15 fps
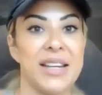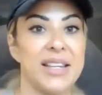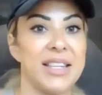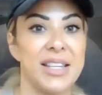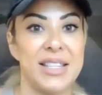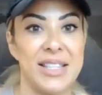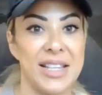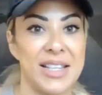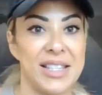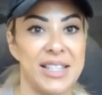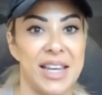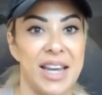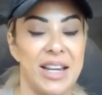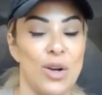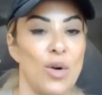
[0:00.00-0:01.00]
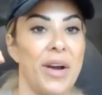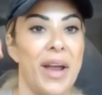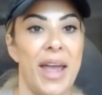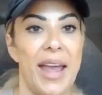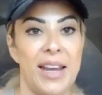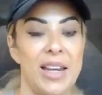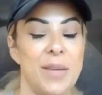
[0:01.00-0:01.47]
consistent or
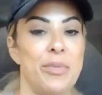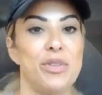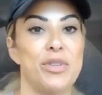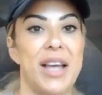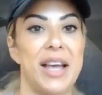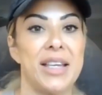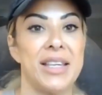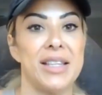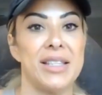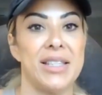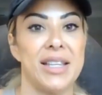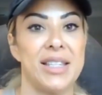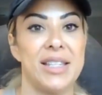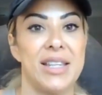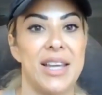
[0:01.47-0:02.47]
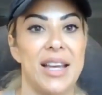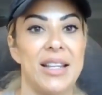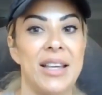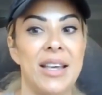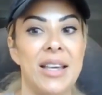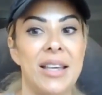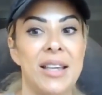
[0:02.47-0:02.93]
80% consistent
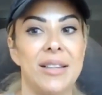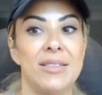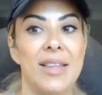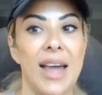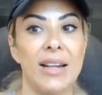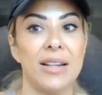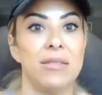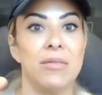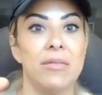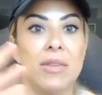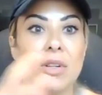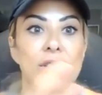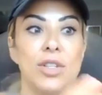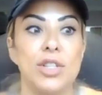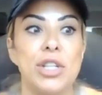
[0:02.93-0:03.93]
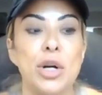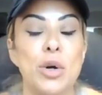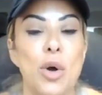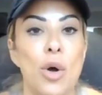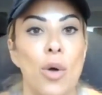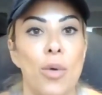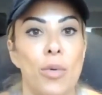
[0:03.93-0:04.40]
than
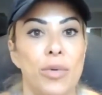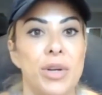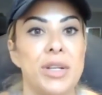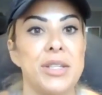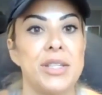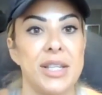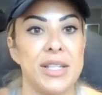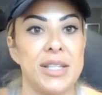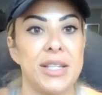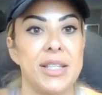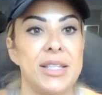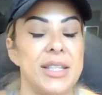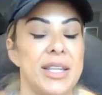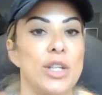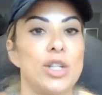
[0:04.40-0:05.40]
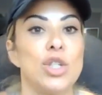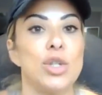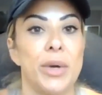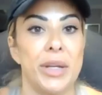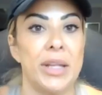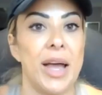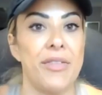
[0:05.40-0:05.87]
zero consistency and
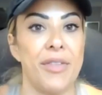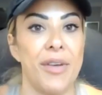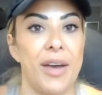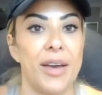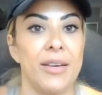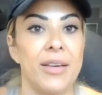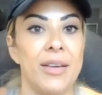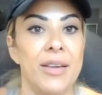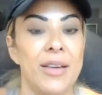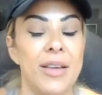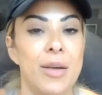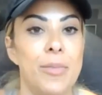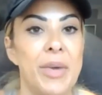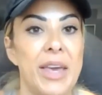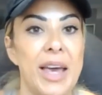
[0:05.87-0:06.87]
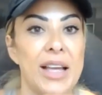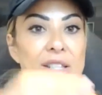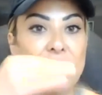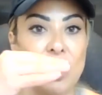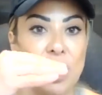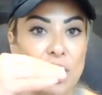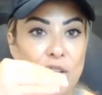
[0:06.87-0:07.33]
doing nothing.
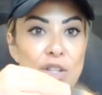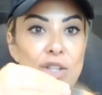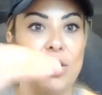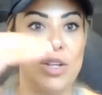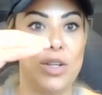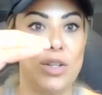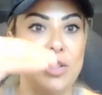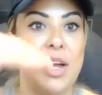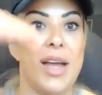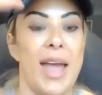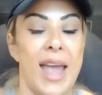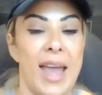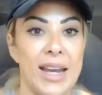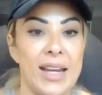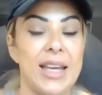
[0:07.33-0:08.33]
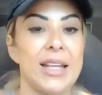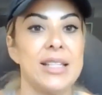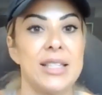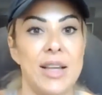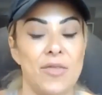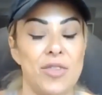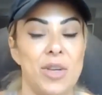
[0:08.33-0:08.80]
Because the 80 and
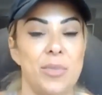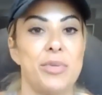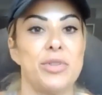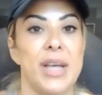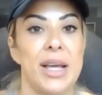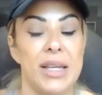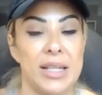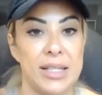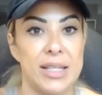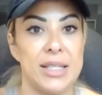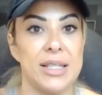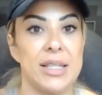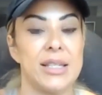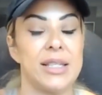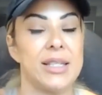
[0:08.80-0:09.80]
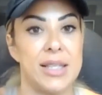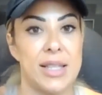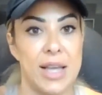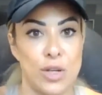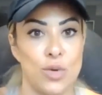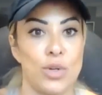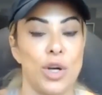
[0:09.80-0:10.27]
70% consistency
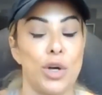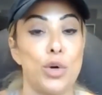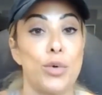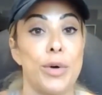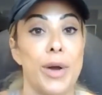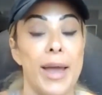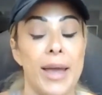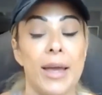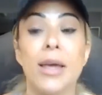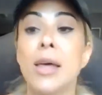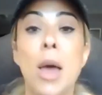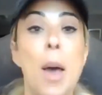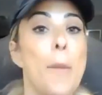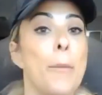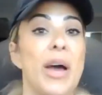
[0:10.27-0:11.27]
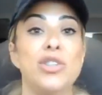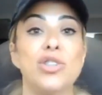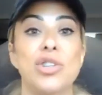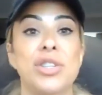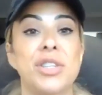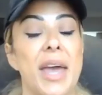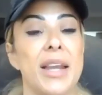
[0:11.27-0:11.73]
that you can create by
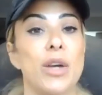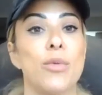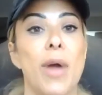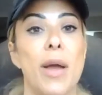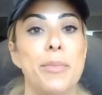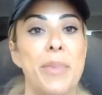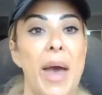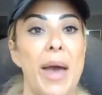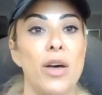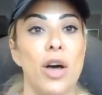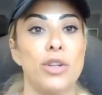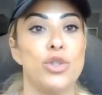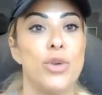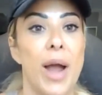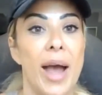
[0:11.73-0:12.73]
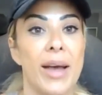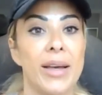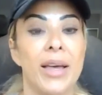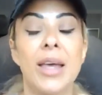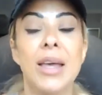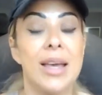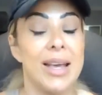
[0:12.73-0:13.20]
just getting right back on track
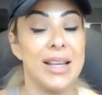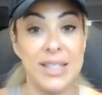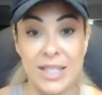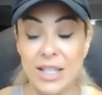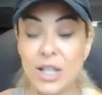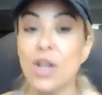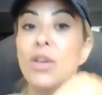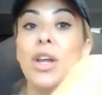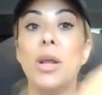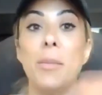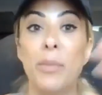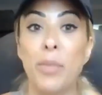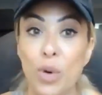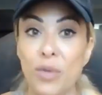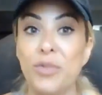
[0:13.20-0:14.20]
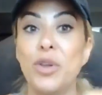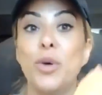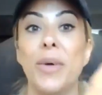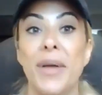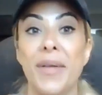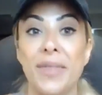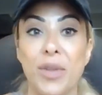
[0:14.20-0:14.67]
is still going to move
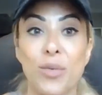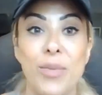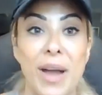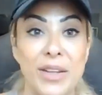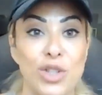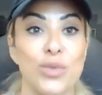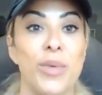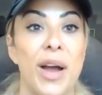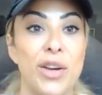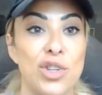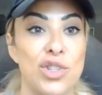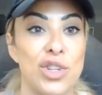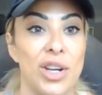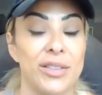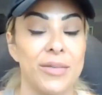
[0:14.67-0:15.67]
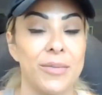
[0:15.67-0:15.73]
you in the right direction.